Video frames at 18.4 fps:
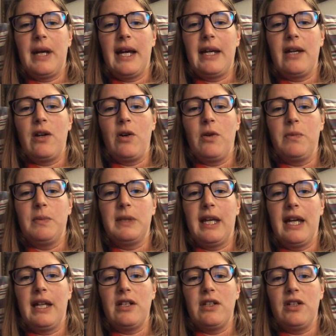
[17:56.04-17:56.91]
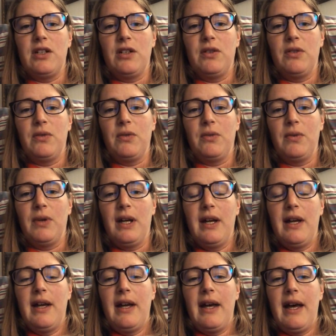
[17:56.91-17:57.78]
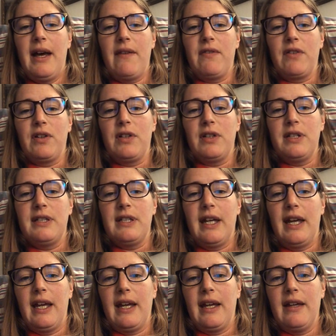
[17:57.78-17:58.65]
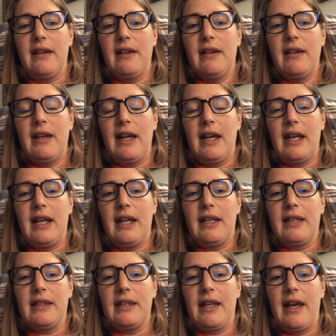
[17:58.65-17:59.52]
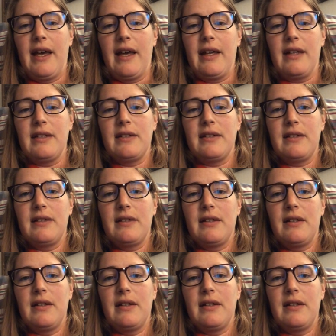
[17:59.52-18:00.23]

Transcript: I hope that you have a good day, and that